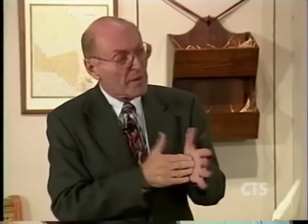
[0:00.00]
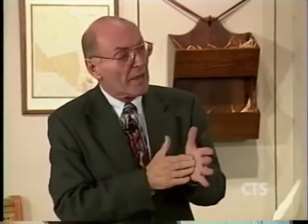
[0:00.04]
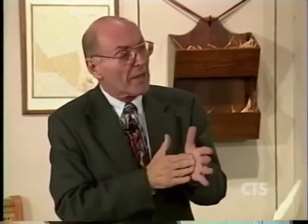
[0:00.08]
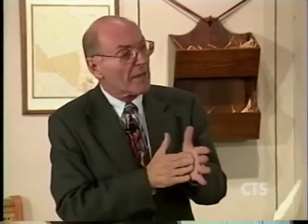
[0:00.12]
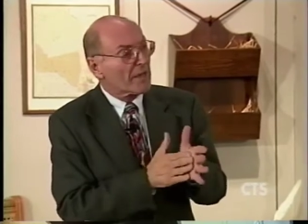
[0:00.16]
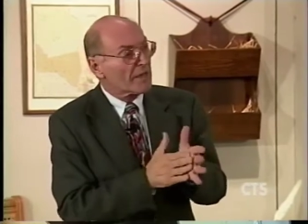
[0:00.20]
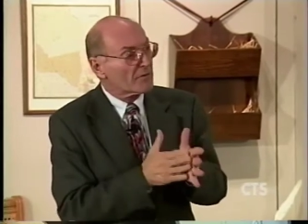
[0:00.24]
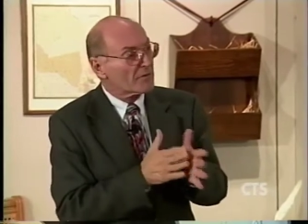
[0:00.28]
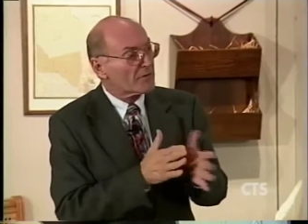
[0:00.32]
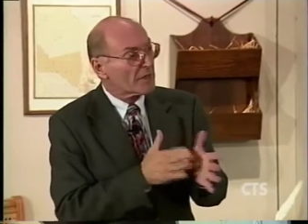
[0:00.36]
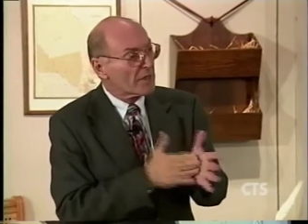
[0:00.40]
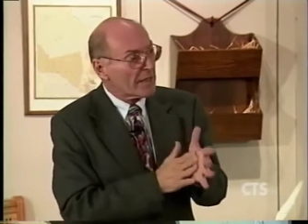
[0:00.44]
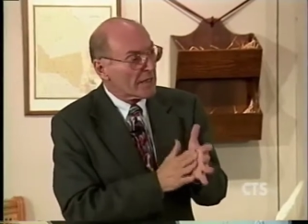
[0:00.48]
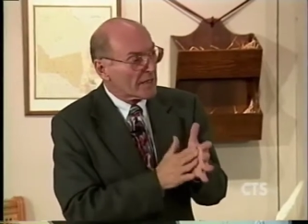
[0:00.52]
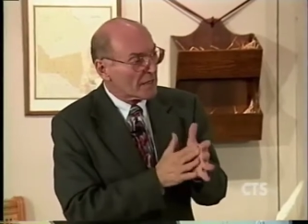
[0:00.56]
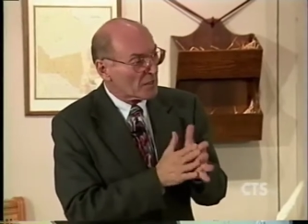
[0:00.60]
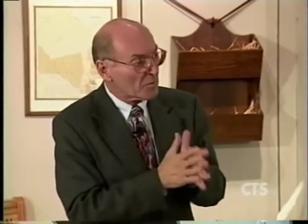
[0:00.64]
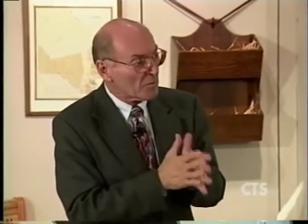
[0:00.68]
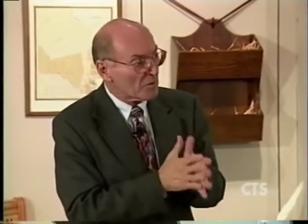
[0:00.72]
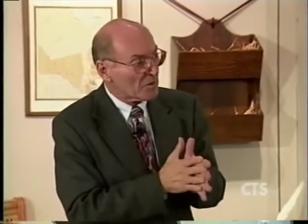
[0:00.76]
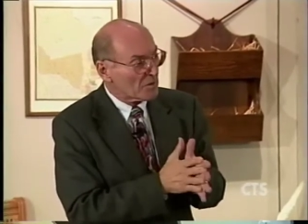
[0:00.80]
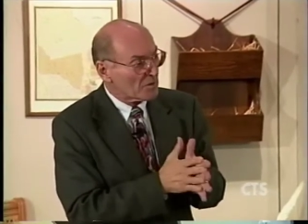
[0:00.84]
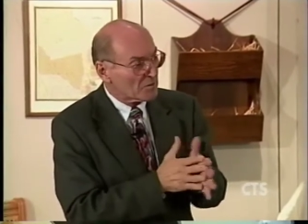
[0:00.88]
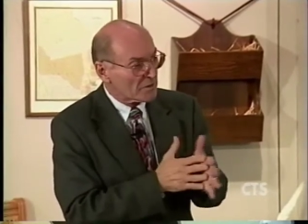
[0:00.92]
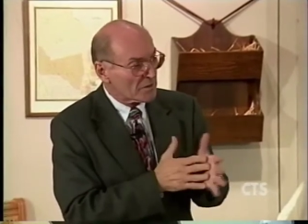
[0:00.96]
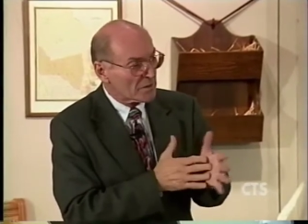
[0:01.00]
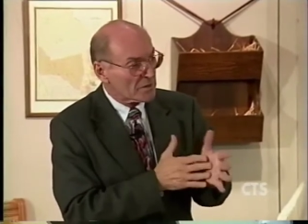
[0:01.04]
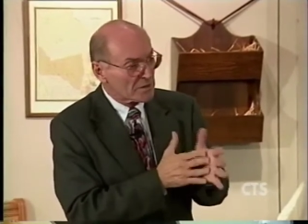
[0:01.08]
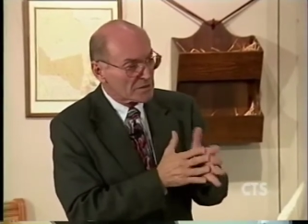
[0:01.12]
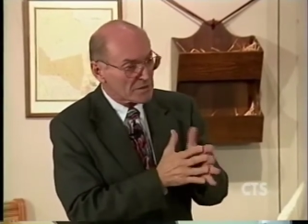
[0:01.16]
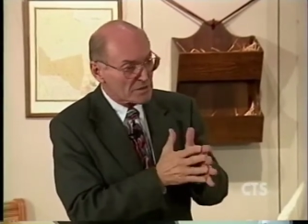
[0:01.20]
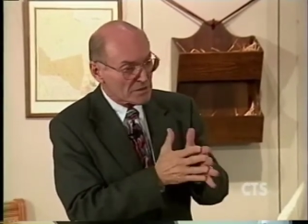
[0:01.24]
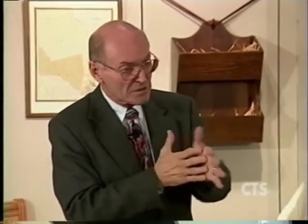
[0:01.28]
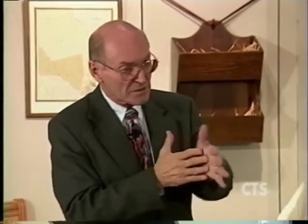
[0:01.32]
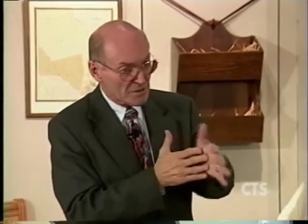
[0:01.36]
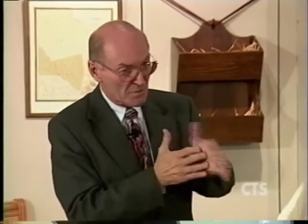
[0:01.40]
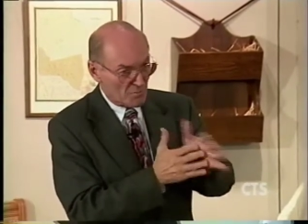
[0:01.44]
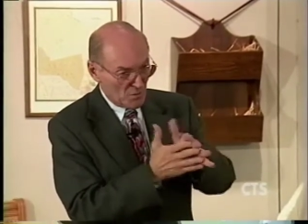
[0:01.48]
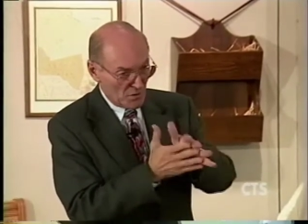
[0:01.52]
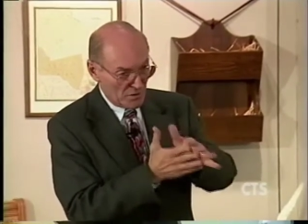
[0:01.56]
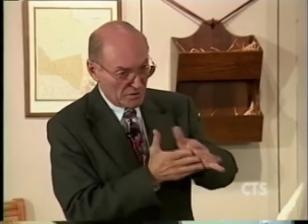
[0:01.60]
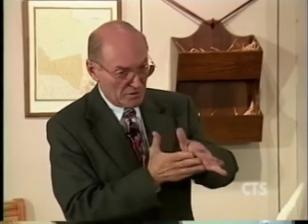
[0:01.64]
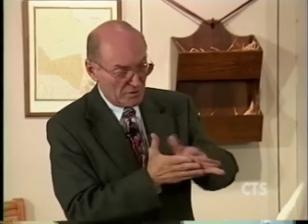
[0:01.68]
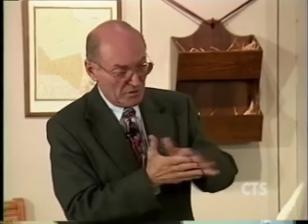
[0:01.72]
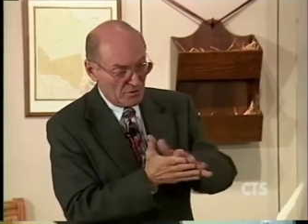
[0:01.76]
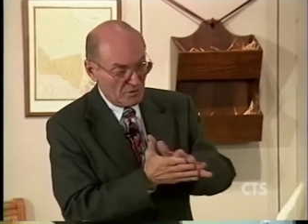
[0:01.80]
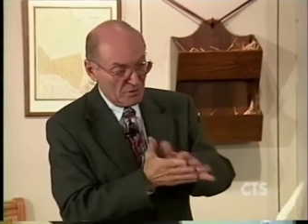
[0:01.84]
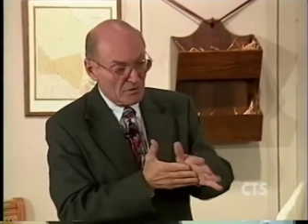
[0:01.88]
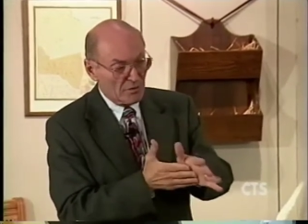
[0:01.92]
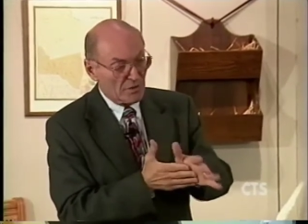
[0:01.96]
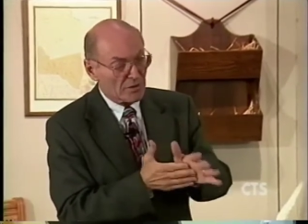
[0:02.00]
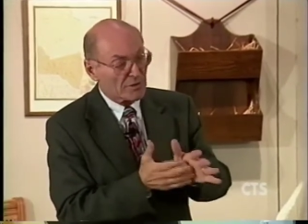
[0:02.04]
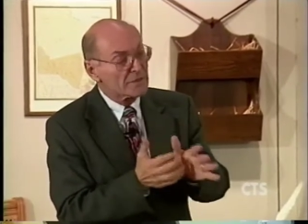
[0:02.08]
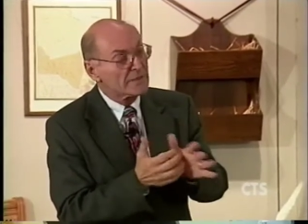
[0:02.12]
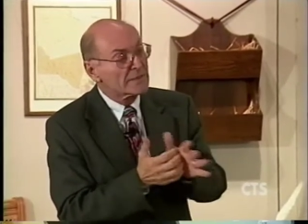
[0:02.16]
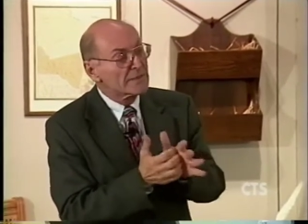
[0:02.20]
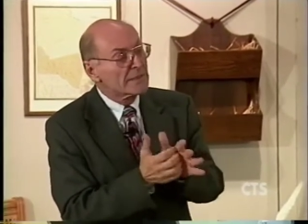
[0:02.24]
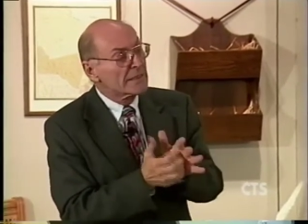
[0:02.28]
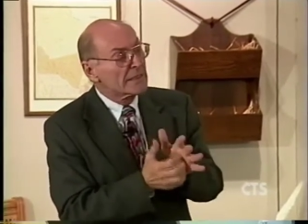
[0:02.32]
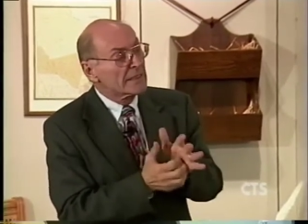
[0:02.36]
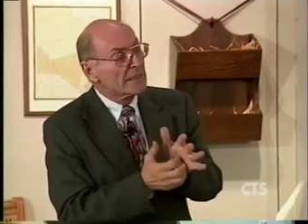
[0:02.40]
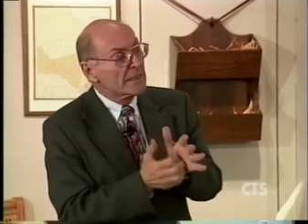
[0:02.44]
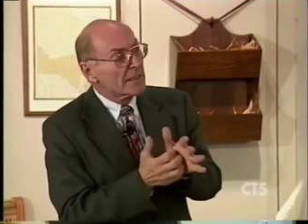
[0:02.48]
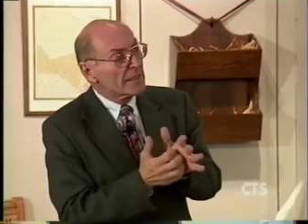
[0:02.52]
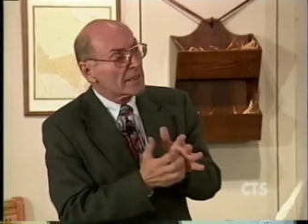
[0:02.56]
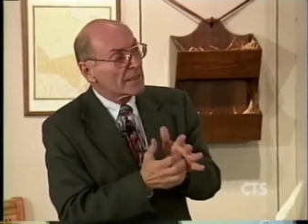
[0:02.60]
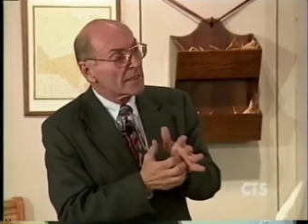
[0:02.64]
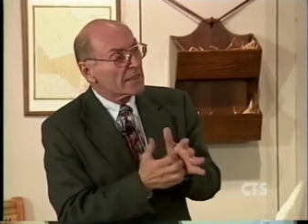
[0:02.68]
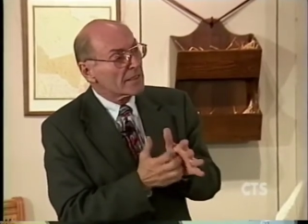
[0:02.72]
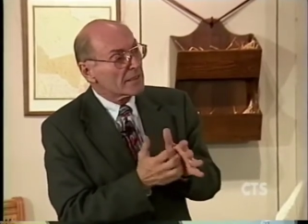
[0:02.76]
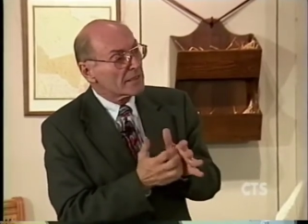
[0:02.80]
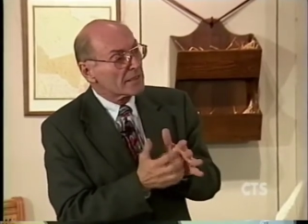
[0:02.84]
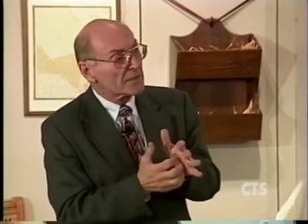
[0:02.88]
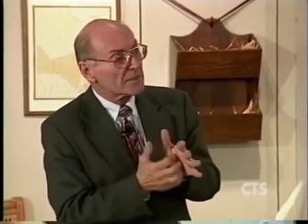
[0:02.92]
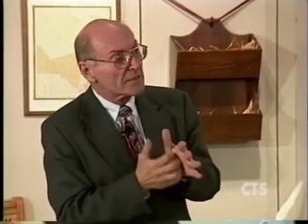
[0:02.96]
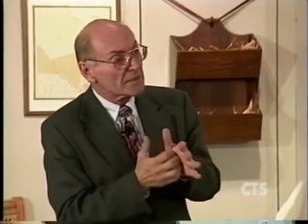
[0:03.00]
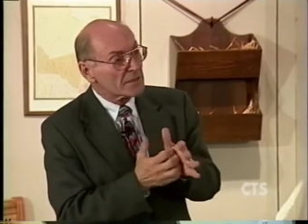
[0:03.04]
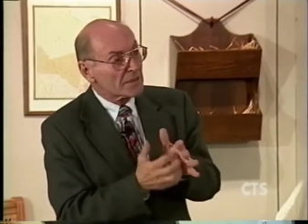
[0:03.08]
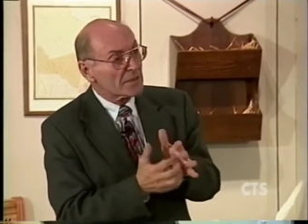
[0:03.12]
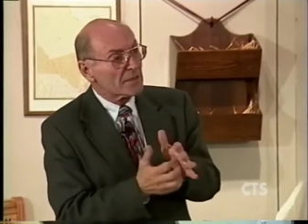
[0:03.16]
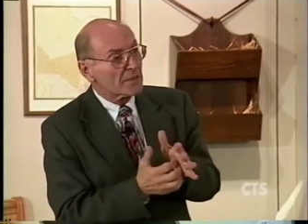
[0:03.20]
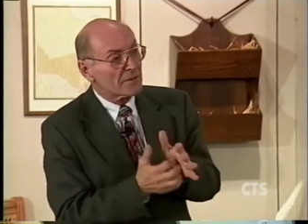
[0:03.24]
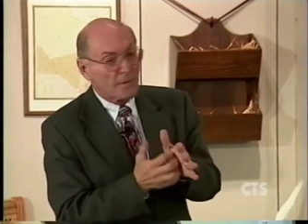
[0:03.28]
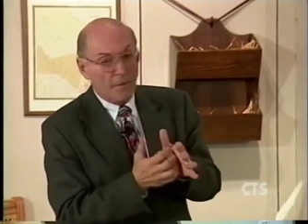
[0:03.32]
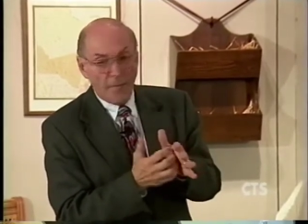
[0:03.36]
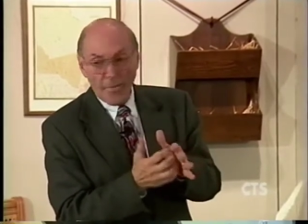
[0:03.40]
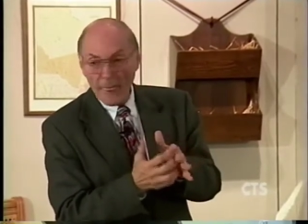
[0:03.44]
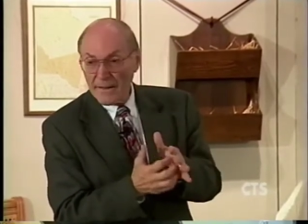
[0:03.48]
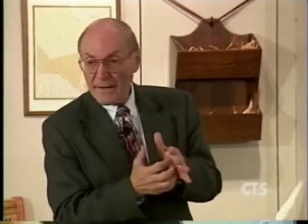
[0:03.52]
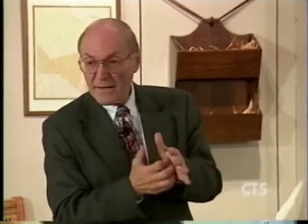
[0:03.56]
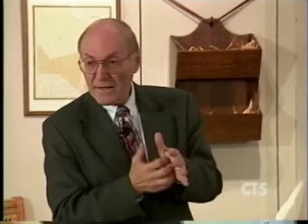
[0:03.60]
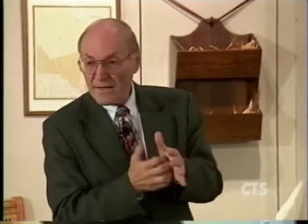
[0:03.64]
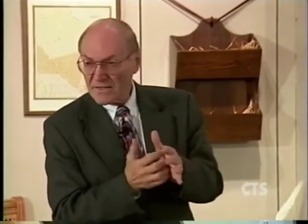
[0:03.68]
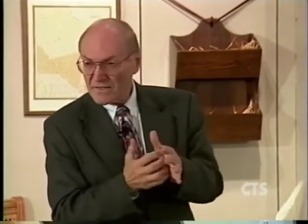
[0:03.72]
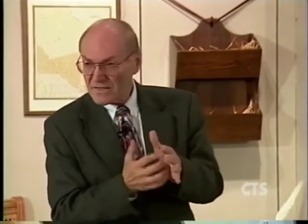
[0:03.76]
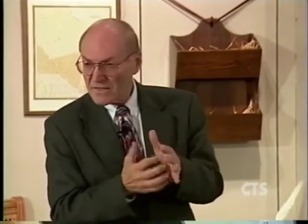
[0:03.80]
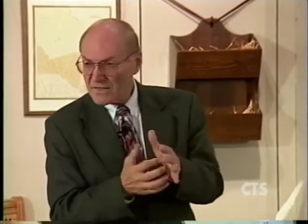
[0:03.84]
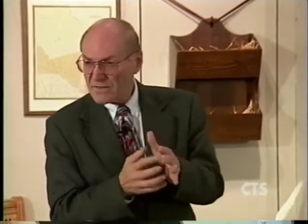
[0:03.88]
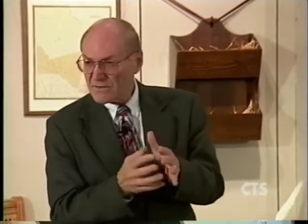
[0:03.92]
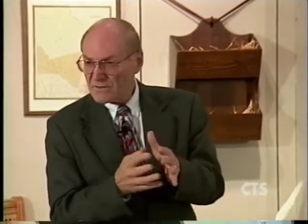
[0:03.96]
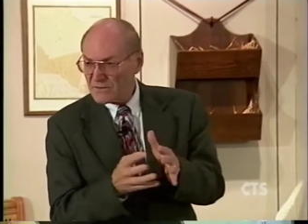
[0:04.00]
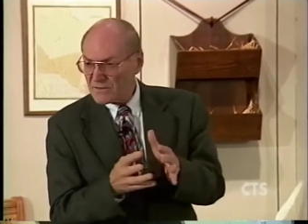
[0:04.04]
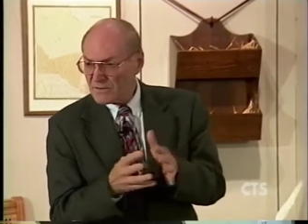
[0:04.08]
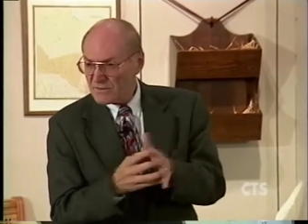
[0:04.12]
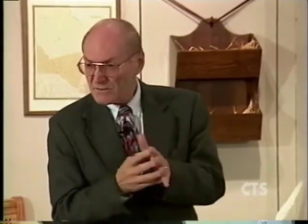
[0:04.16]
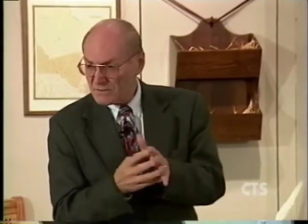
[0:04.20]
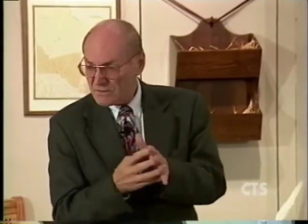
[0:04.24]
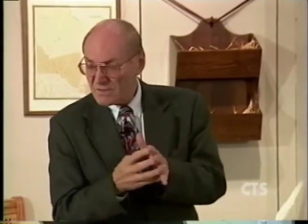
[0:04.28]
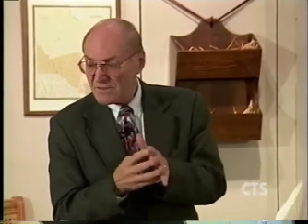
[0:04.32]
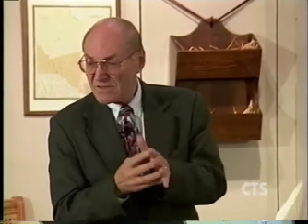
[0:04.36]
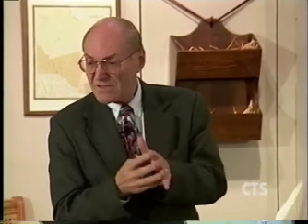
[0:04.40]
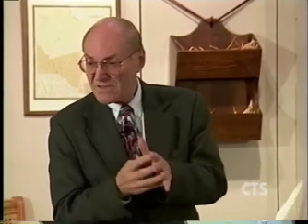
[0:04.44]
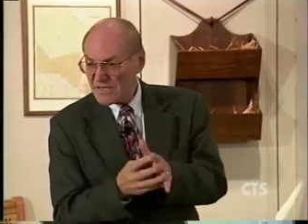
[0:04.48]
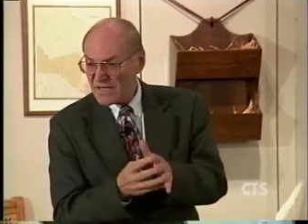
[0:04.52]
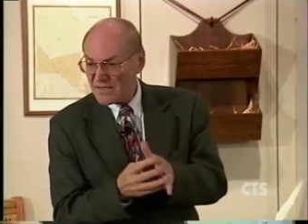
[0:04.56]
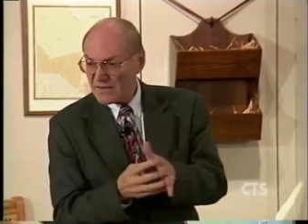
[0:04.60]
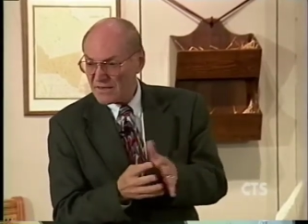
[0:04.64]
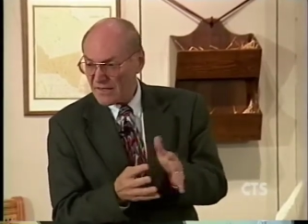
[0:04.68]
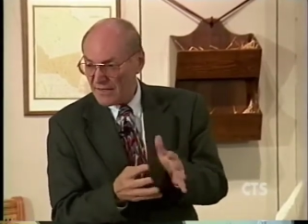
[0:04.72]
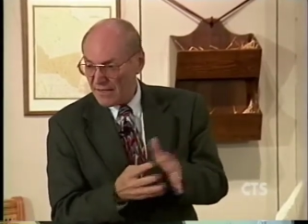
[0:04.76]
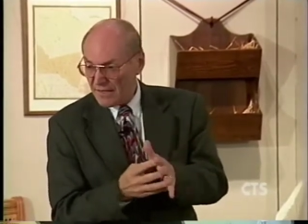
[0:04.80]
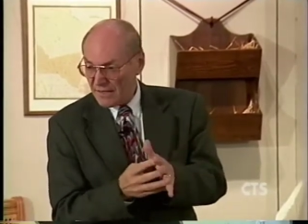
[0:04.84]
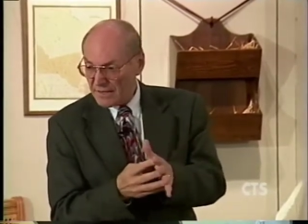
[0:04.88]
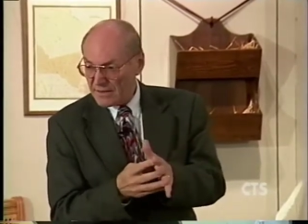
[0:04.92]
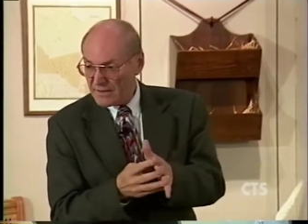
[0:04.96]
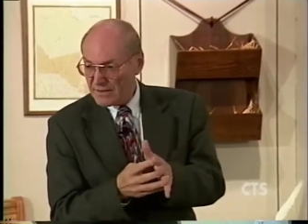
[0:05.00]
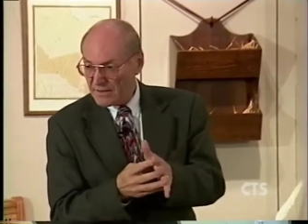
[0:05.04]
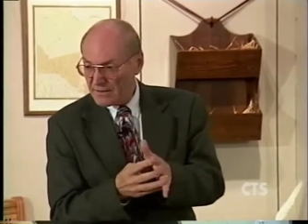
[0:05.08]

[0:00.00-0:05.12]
pad of an animal where it's somewhat cooler, it, uh, it can sit there.